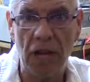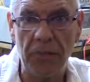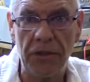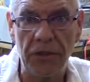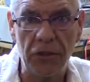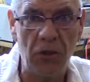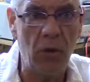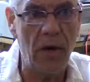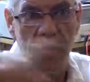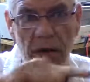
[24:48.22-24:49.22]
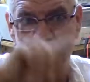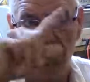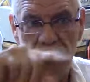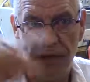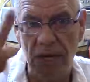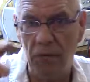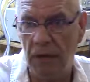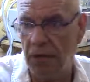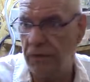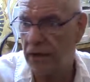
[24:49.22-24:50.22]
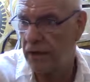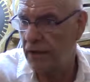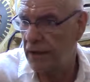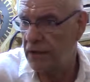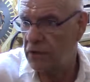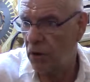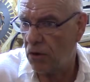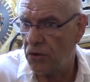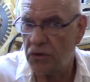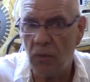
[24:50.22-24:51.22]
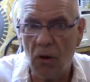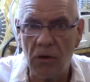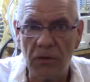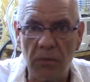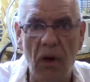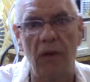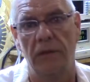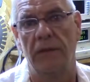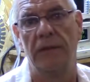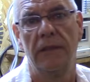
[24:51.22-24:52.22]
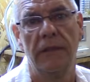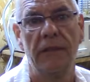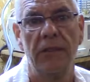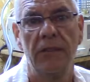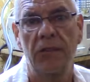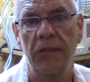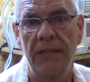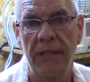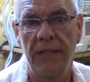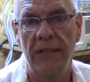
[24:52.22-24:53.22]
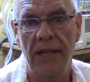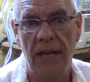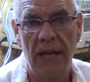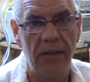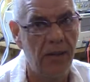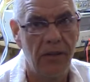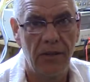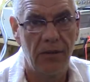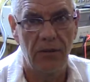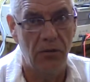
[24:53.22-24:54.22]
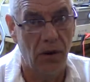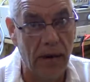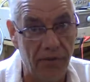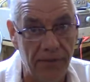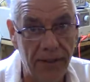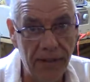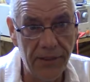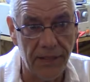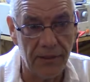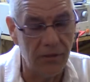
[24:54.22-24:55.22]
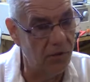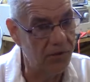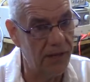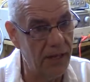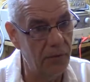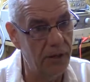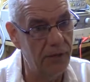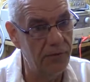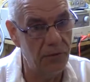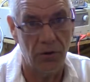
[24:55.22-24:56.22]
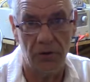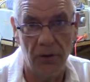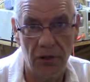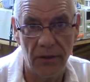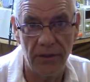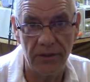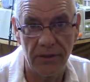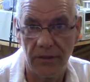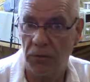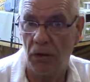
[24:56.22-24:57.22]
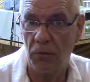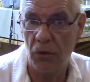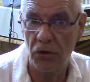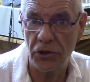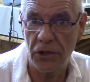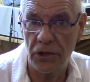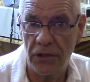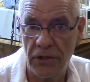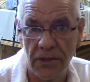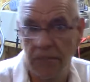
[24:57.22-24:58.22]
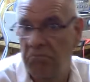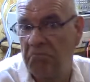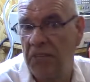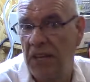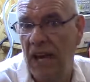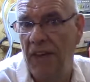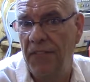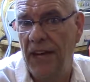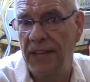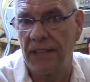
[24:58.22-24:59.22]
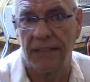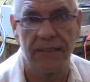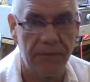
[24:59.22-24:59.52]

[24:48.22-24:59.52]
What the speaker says: up into a wire, your sine wave getting smaller and smaller and smaller. So in the end of the line, you have nothing. No sine wave, no current, no motion. You have nothing.